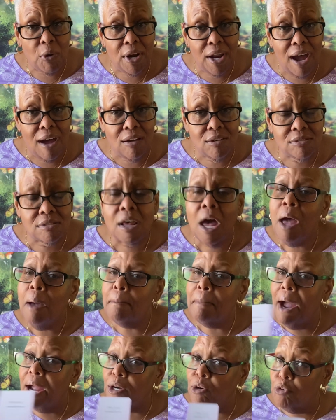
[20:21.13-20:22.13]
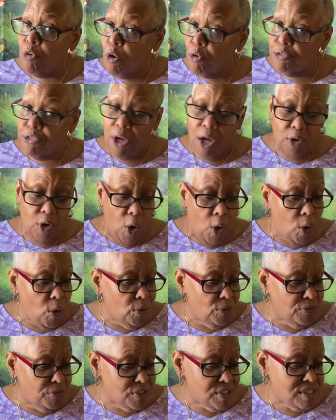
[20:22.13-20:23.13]
else, my growth on
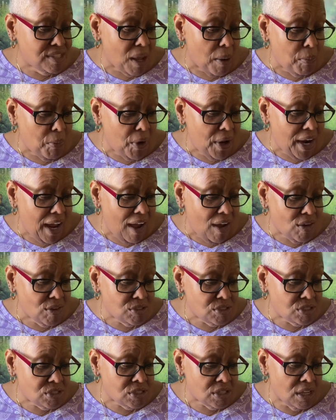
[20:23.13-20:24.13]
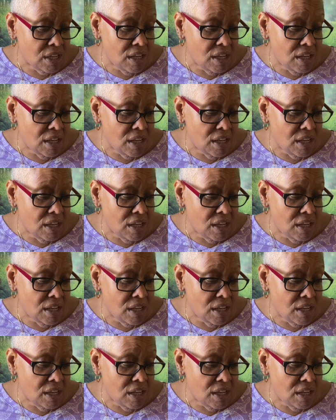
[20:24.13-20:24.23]
hold for someone else,